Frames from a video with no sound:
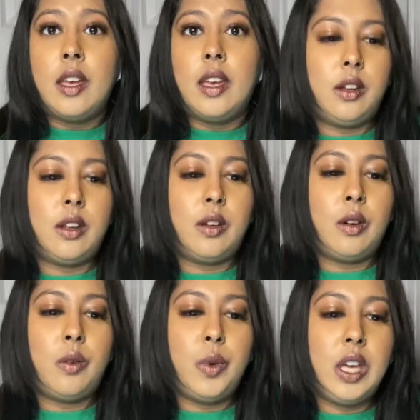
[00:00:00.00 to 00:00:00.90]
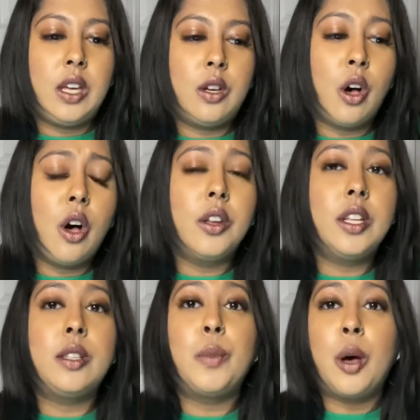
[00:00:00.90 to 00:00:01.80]
And we called
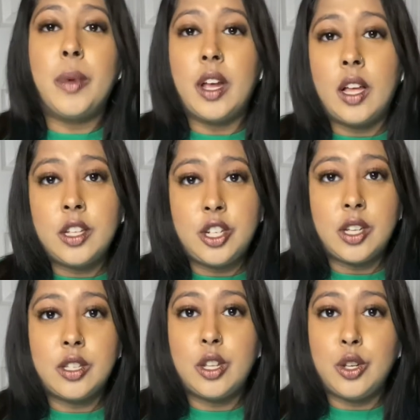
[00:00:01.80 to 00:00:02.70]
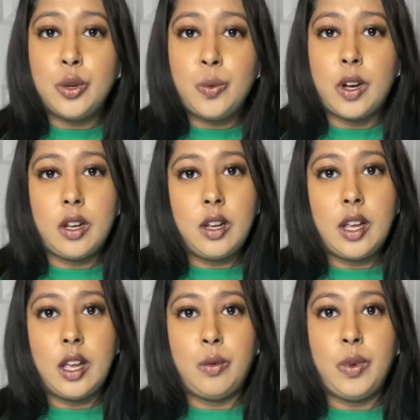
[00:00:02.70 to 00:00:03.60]
his pulmonologist, the new one,
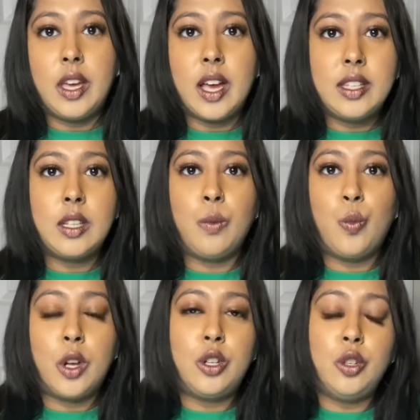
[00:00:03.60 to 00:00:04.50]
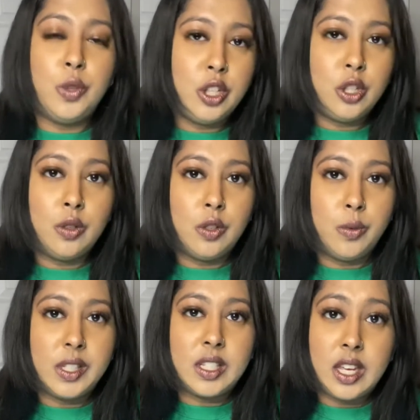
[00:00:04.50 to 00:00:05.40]
and we asked them, what do we do? Do
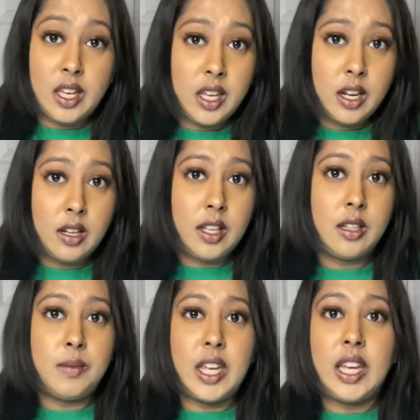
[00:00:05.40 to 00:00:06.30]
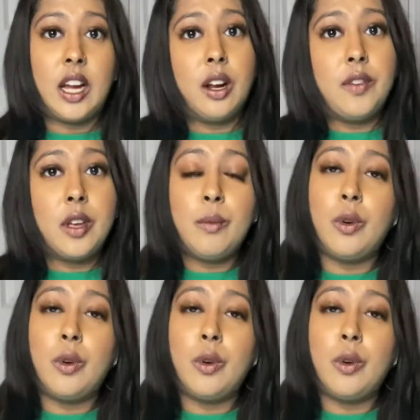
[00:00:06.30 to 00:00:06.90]
we stay here and let them take care of him?